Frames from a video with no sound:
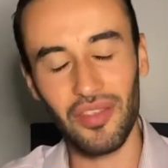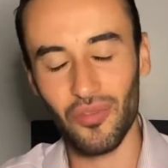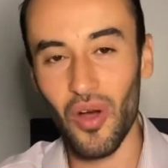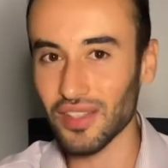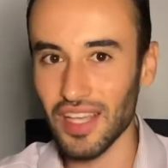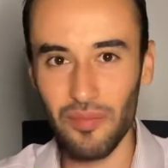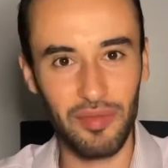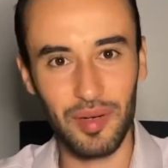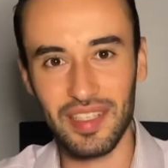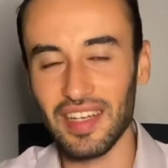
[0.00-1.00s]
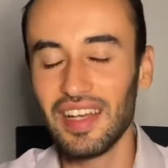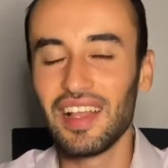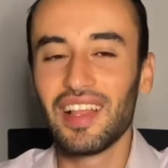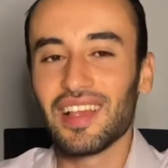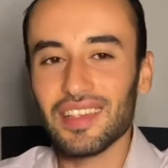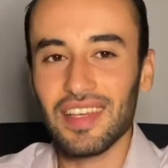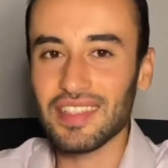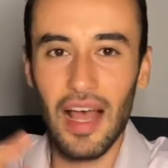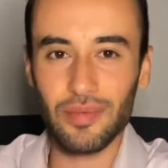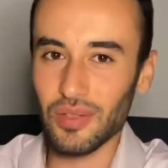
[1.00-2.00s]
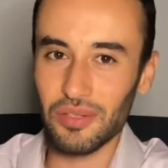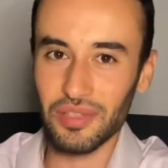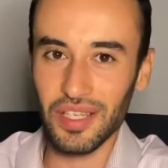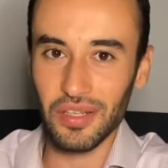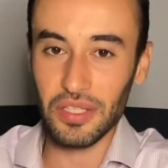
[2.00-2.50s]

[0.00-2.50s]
wrong type of person. It's absolutely ridiculous.